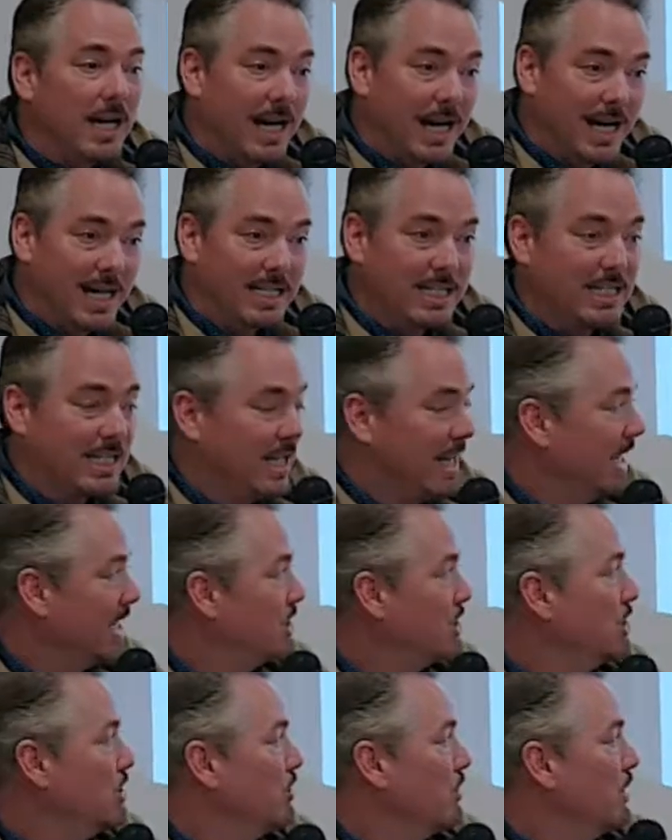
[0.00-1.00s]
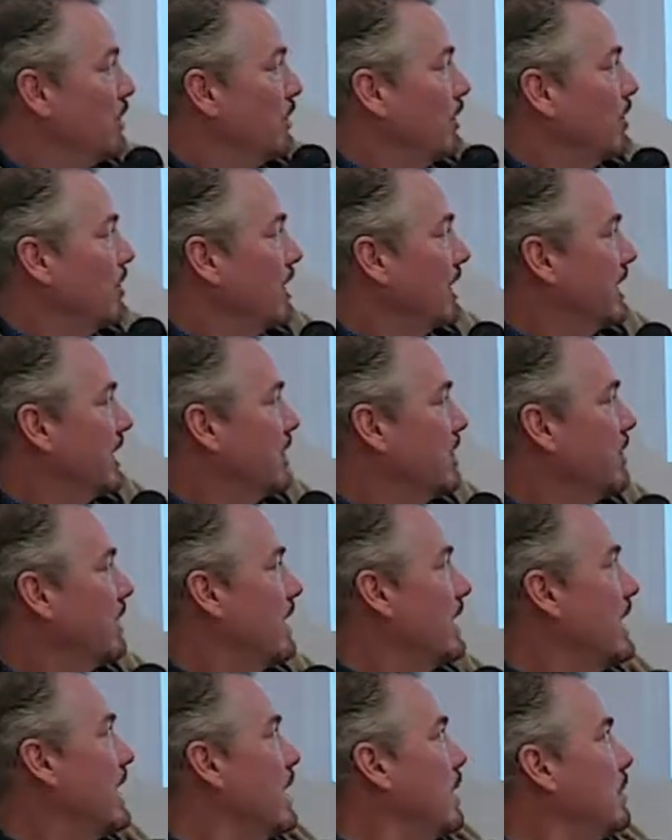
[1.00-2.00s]
it's it's doable. You can do
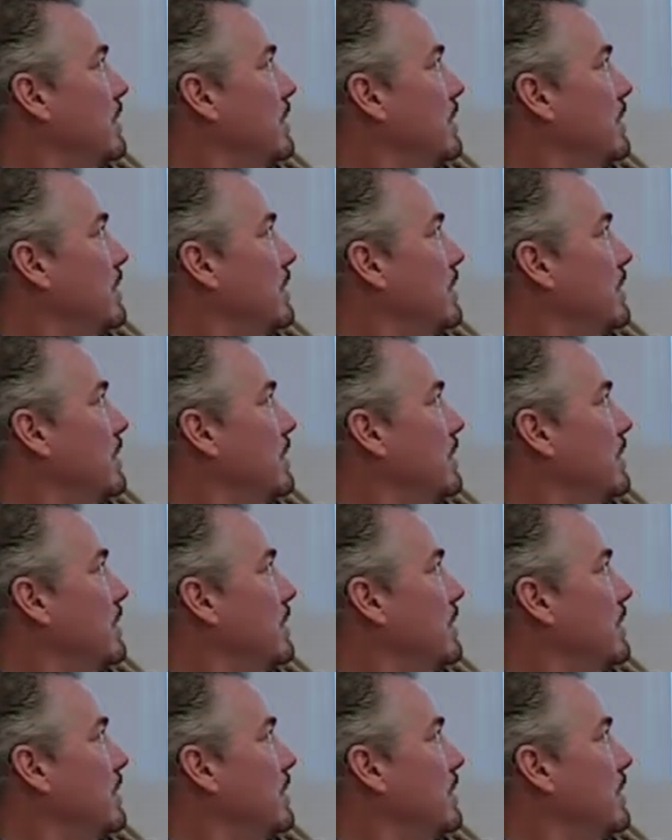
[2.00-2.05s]
it.